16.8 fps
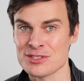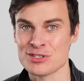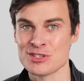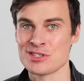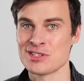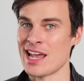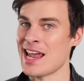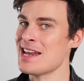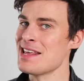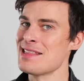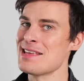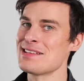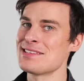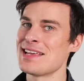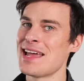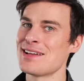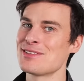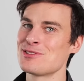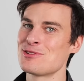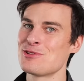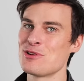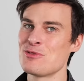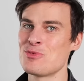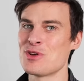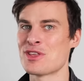It's just anything sounds
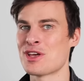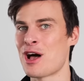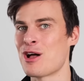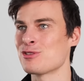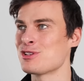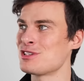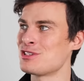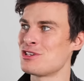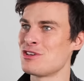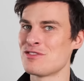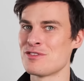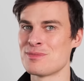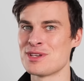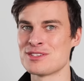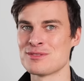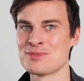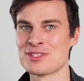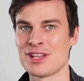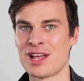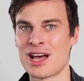good with cultist euphemisms